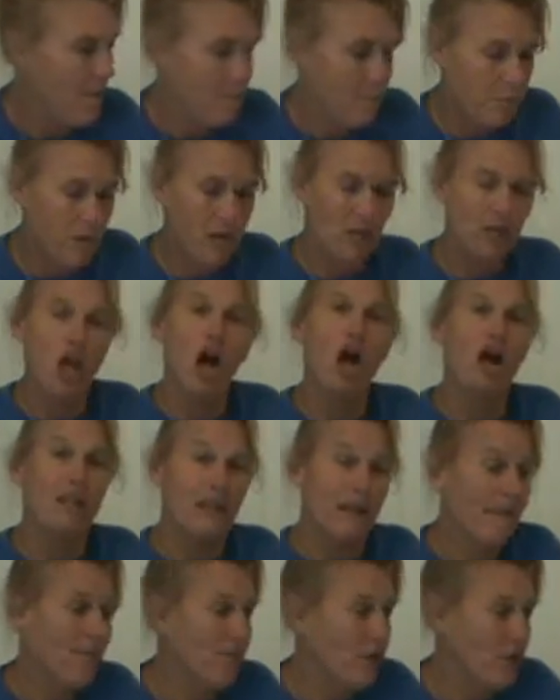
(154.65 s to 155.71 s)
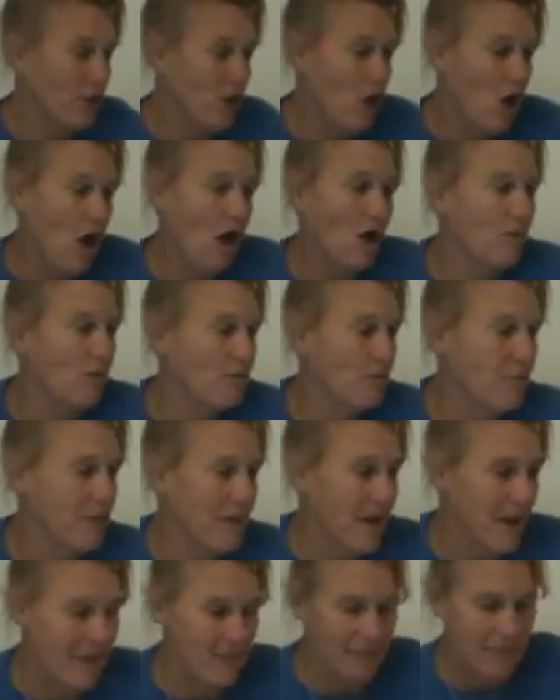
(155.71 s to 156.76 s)
pretty long, like a foot long would
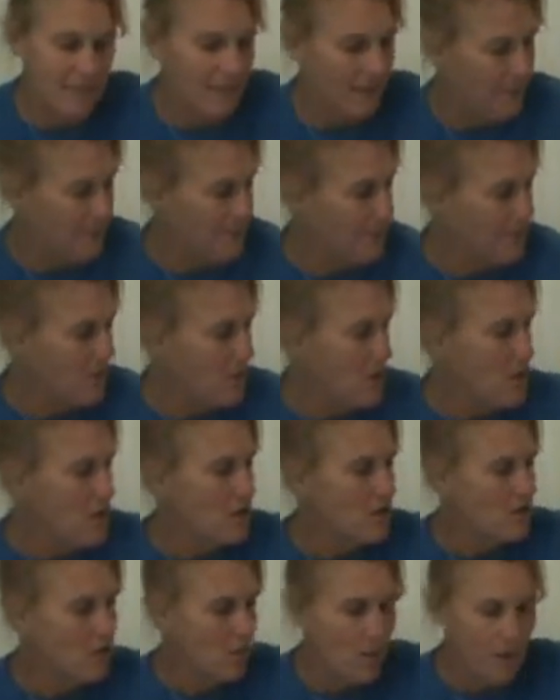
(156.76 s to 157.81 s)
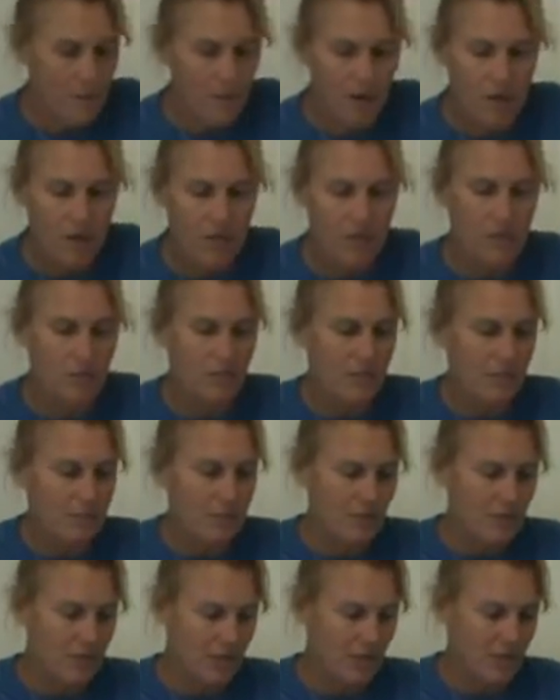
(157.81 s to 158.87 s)
be ideal. So what I'm going to do is I'm
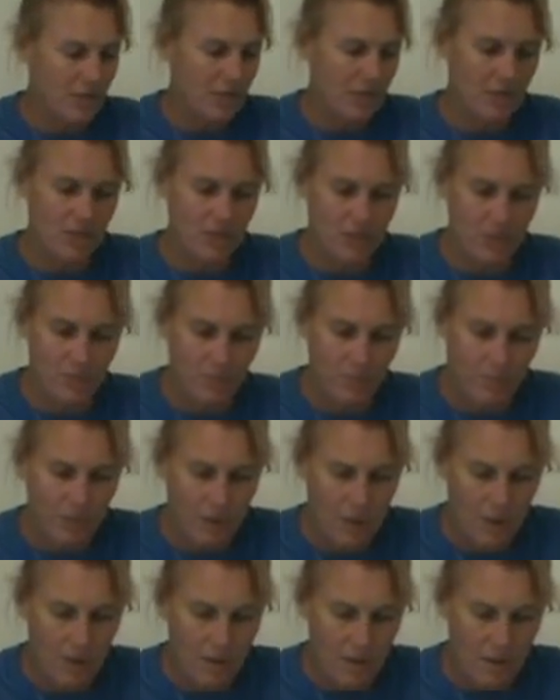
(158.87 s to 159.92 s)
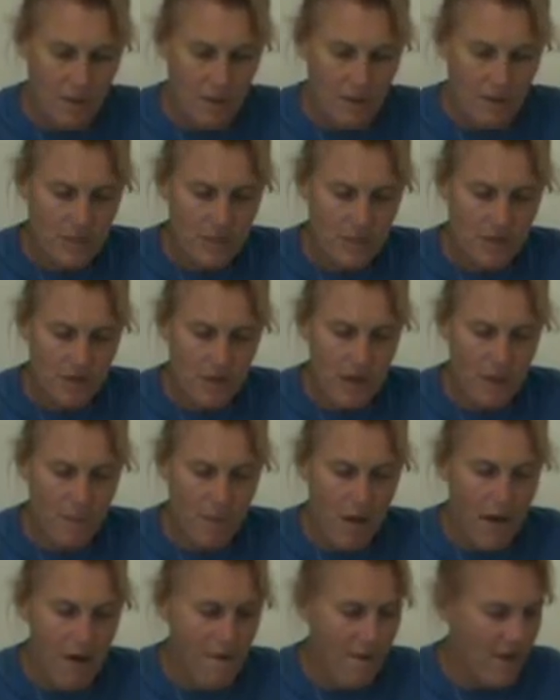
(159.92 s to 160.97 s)
just going to scrape
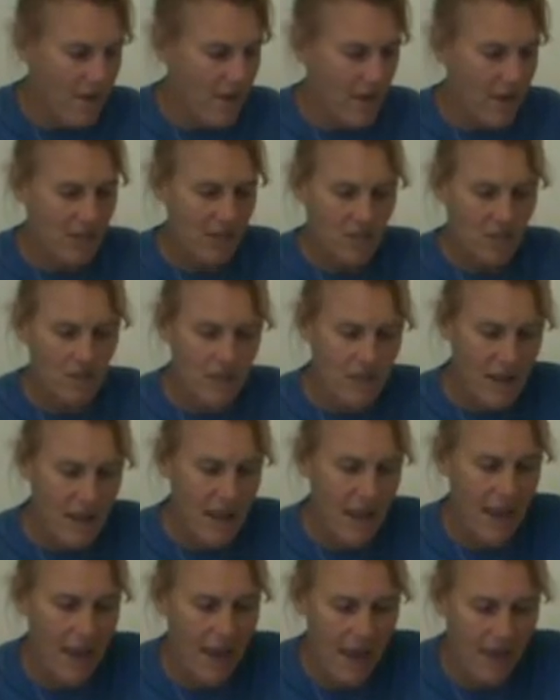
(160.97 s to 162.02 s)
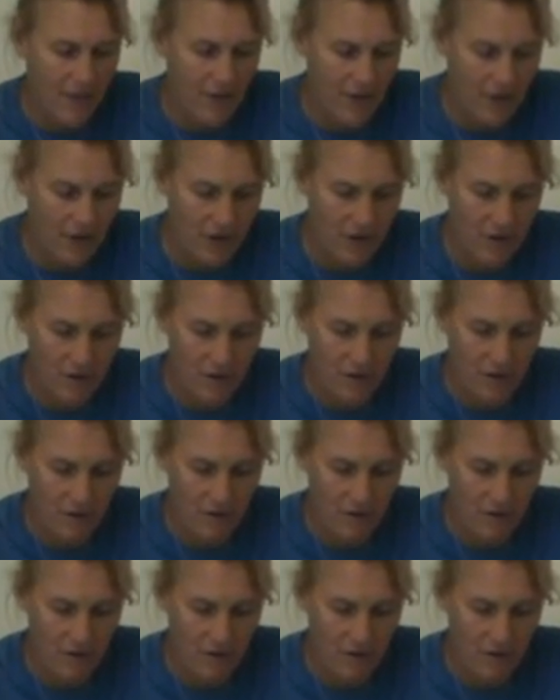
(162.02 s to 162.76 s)
off the extra that I have here.